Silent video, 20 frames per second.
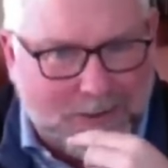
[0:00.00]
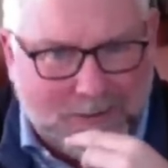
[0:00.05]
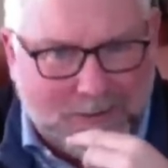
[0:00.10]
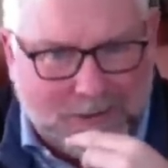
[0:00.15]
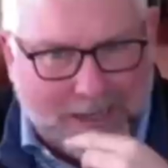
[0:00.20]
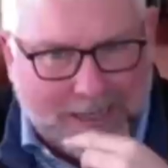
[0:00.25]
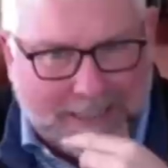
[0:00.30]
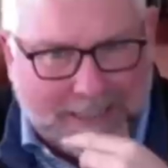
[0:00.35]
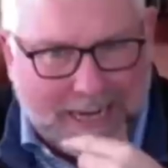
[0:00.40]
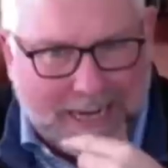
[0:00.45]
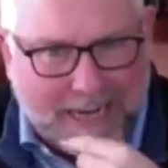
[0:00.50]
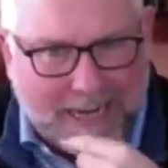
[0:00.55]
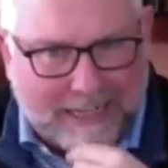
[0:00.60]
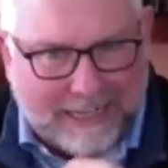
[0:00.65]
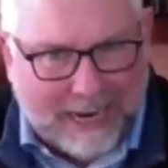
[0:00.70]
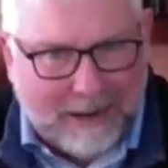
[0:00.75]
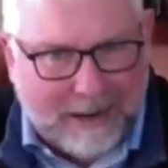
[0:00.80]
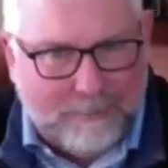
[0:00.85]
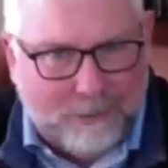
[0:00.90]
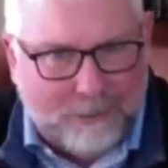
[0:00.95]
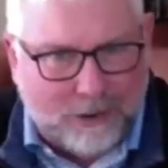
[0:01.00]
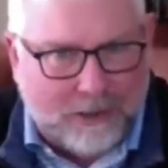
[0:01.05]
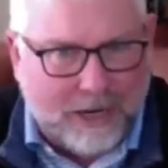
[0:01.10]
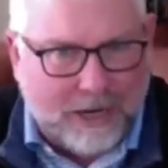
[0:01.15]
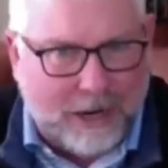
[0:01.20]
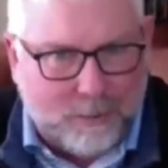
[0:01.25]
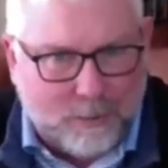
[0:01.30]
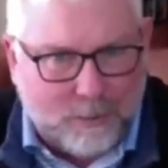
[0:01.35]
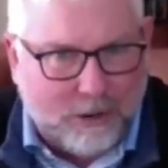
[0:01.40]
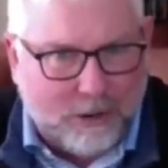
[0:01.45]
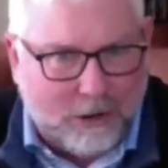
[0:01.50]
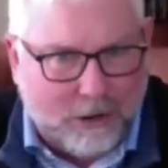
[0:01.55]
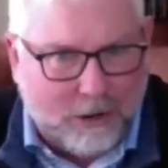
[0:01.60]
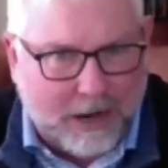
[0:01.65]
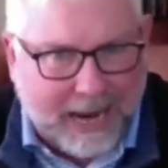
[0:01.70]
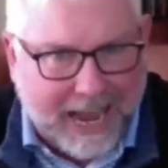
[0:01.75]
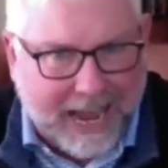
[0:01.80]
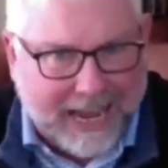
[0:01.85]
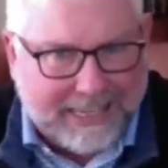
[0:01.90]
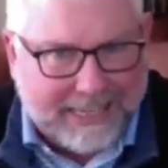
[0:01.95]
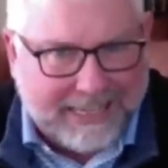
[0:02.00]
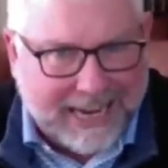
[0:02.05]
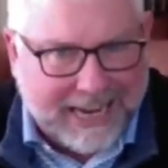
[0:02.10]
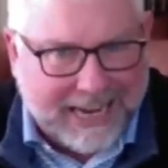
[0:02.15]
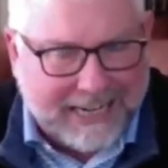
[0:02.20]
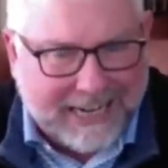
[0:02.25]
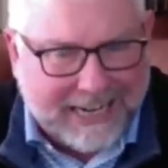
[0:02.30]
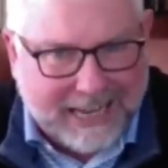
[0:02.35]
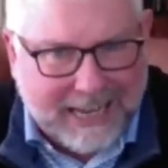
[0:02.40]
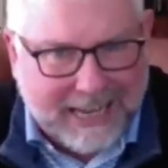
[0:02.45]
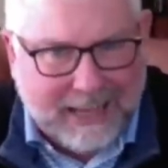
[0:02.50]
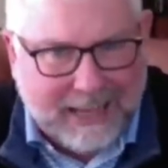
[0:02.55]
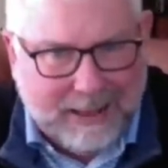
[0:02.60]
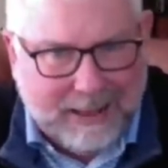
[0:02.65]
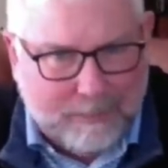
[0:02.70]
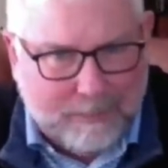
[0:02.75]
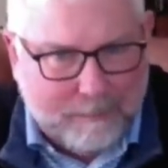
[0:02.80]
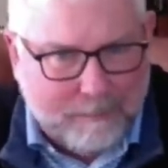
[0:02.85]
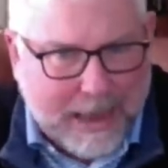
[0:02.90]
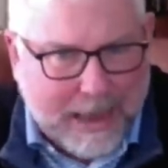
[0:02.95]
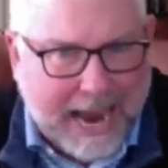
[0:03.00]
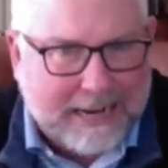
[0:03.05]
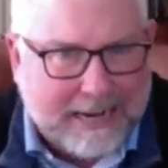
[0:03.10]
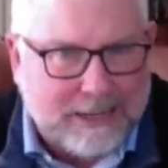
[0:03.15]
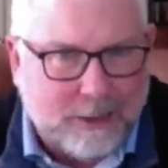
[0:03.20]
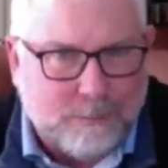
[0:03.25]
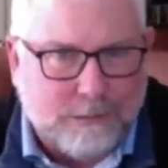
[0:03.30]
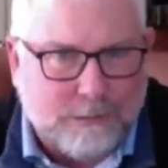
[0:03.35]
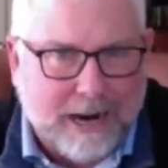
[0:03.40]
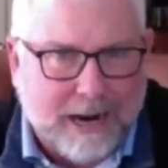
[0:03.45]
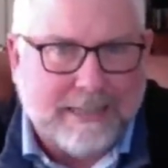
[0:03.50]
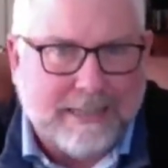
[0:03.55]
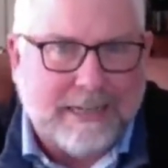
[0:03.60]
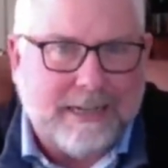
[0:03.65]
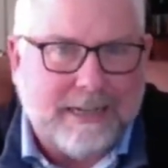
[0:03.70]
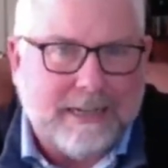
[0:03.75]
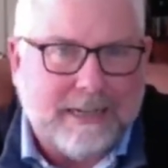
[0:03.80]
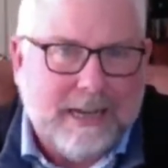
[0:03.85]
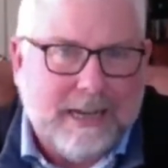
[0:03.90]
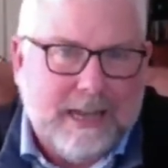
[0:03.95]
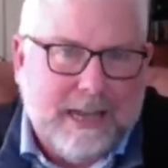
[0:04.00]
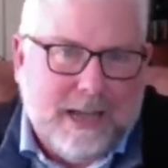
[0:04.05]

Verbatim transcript: let's say a 10% returning asset back to the present.